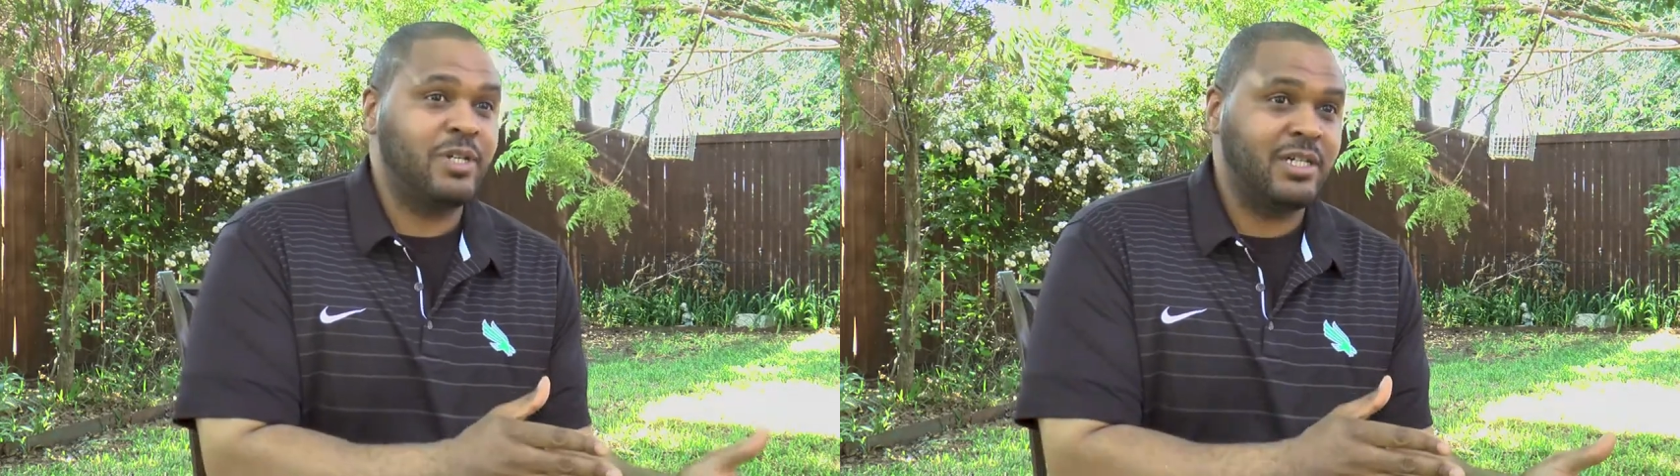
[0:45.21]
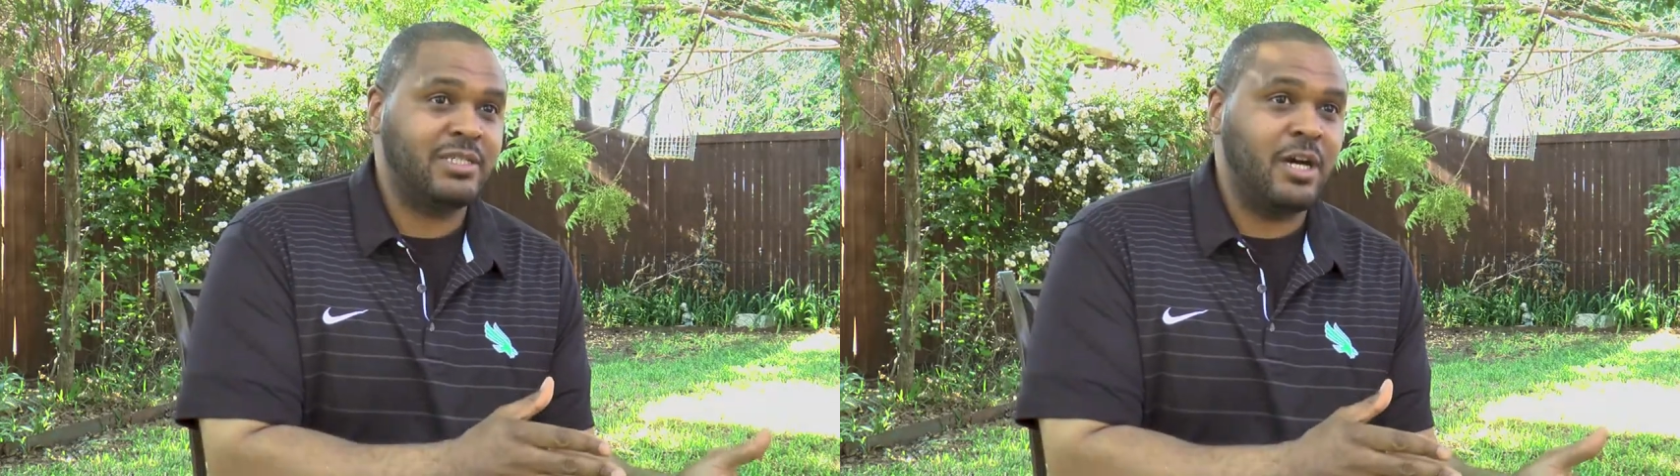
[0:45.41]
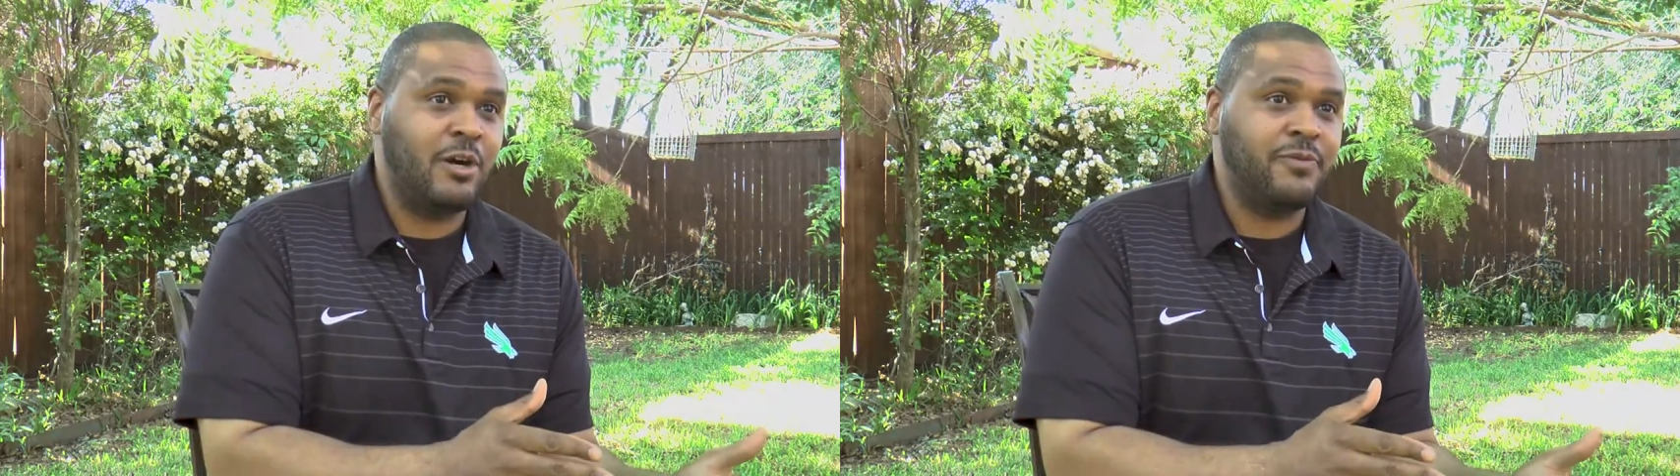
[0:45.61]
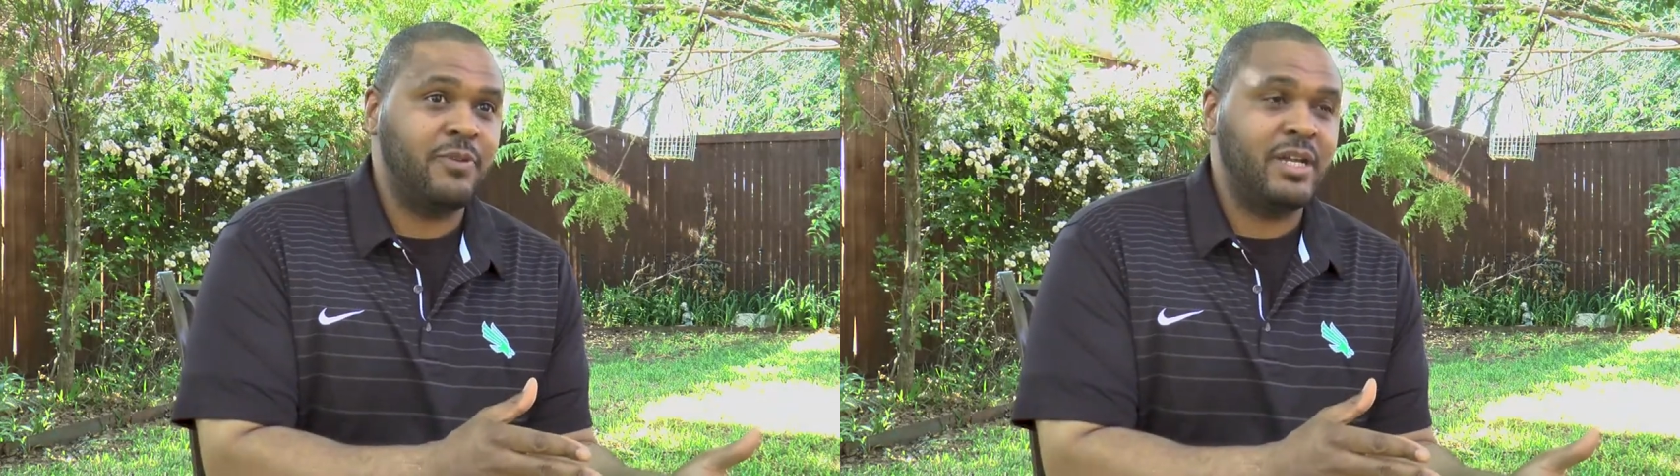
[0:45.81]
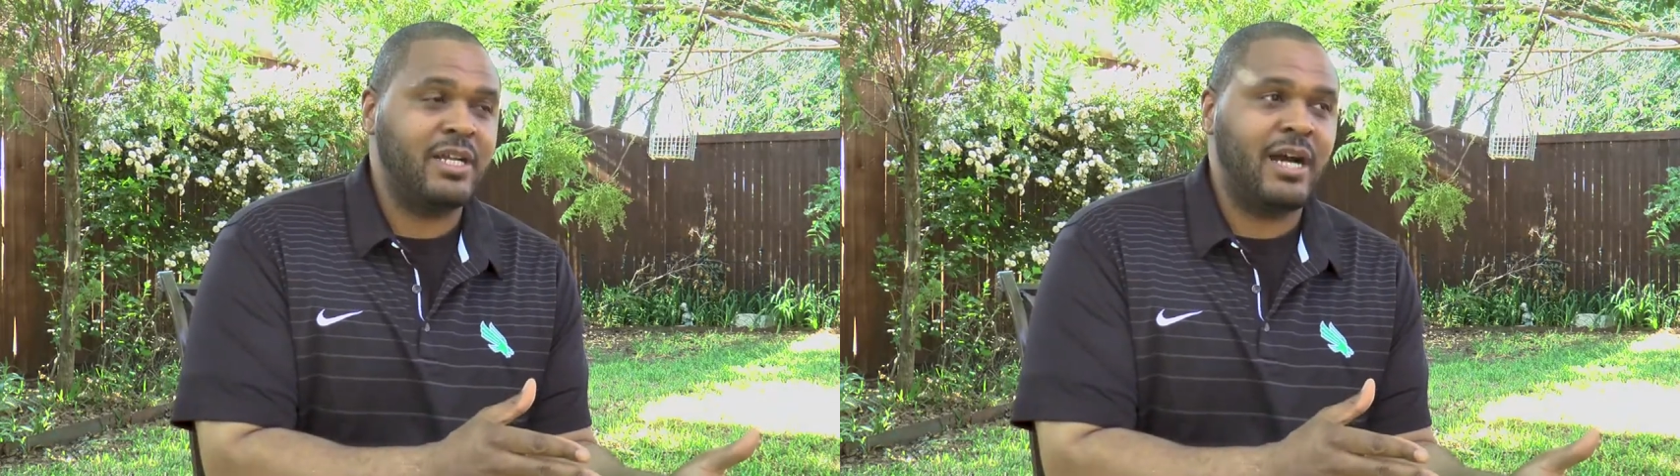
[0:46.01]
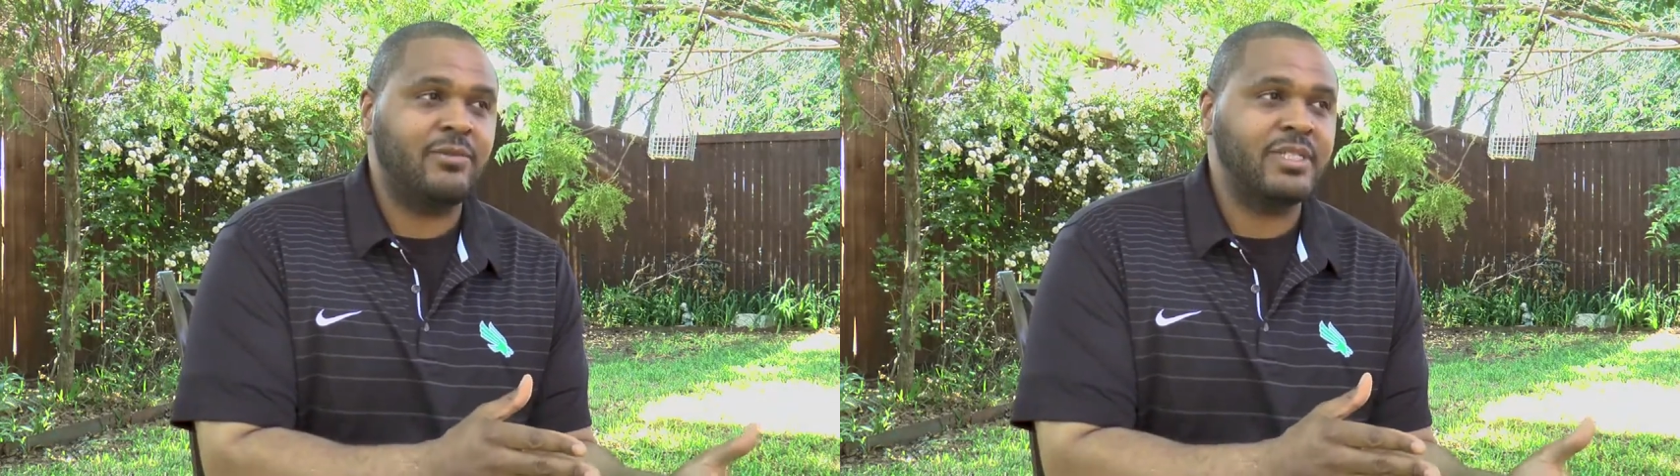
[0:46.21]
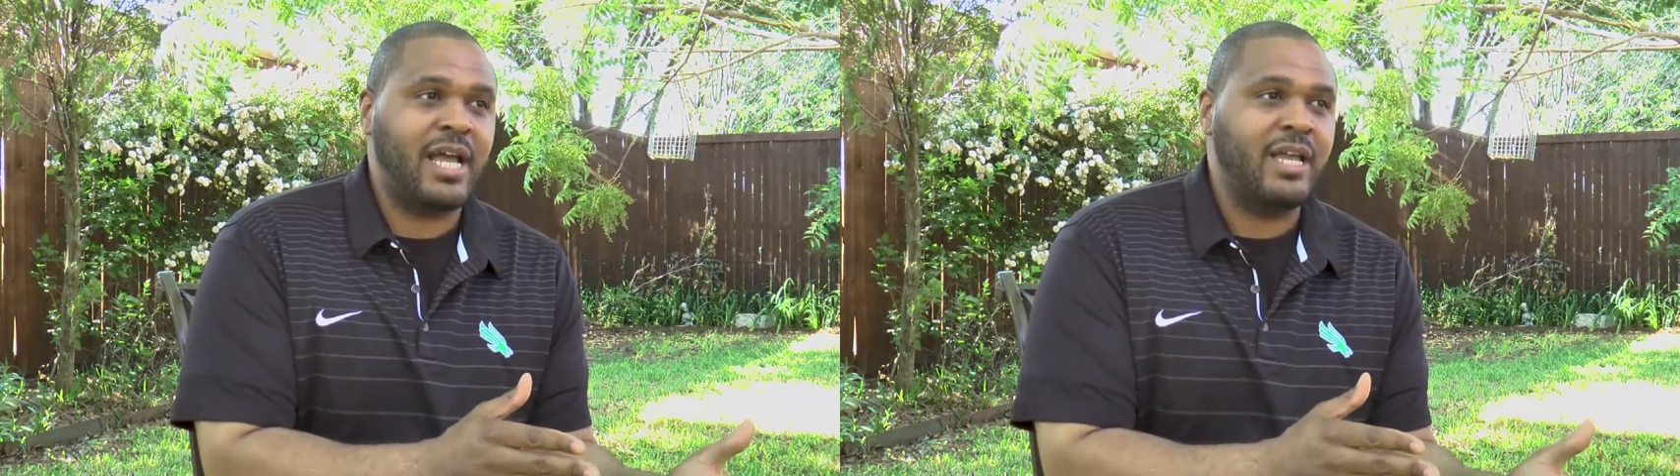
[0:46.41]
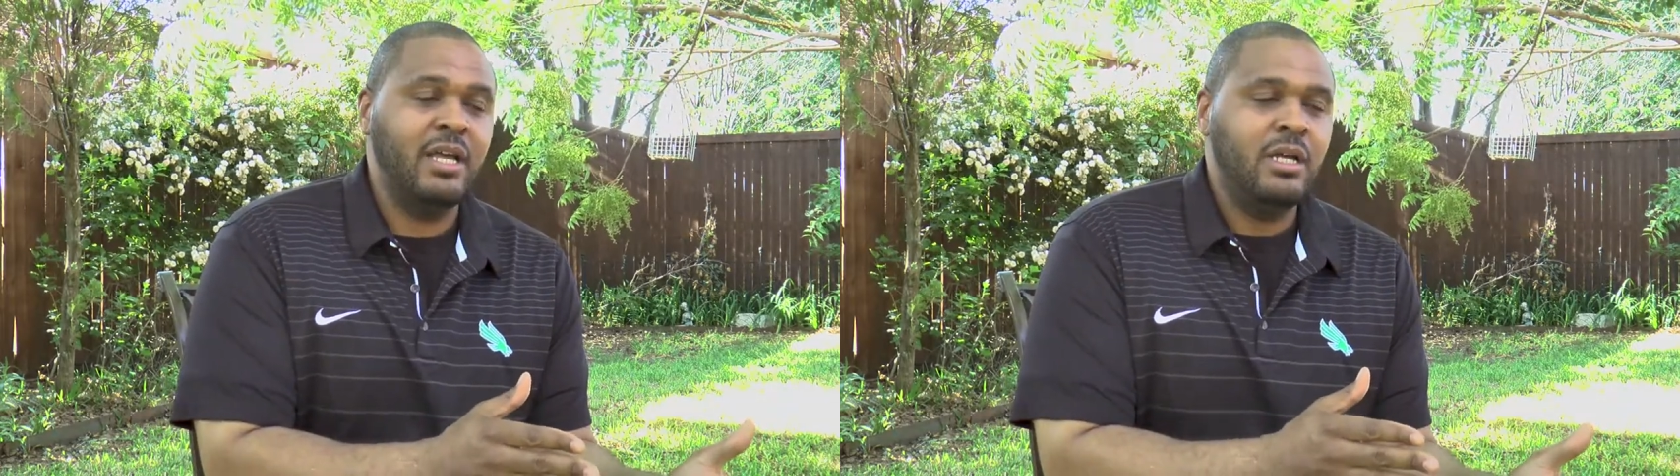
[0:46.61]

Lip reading: cuts off of there, and I was like,